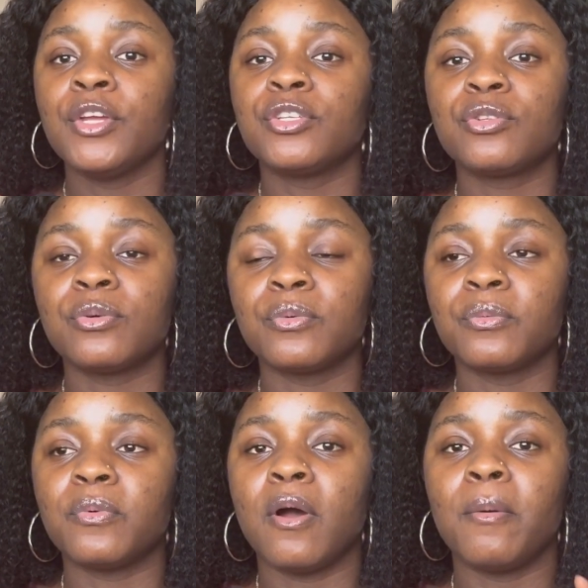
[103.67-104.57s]
So
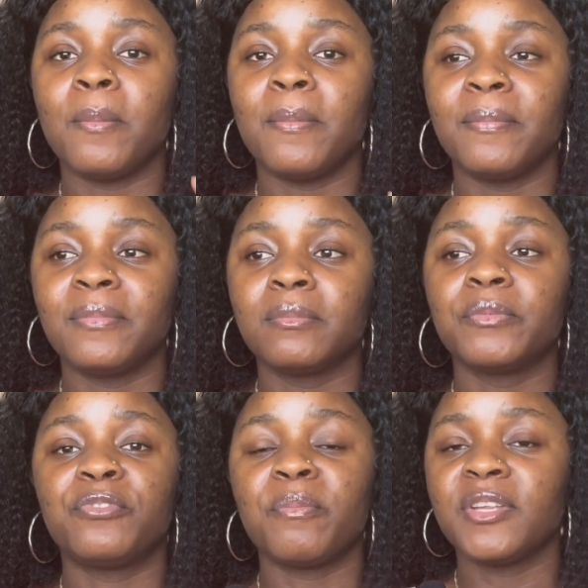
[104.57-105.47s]
from
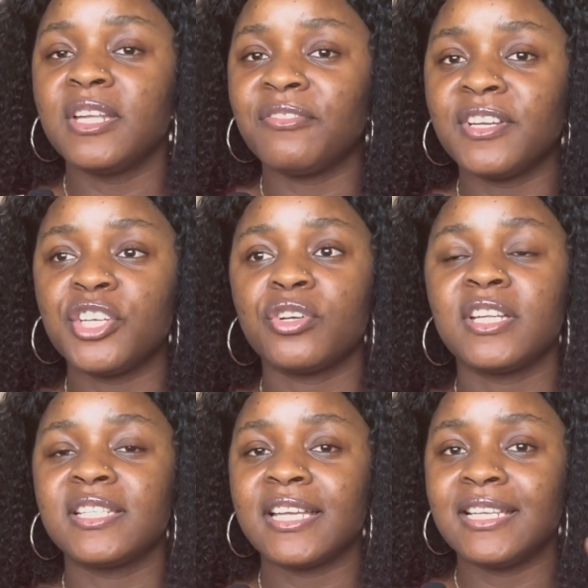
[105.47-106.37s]
the definition,
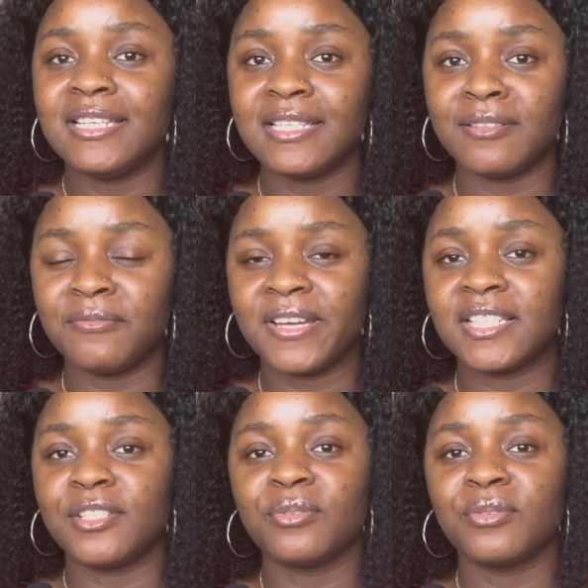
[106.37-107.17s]
it said disinfecting.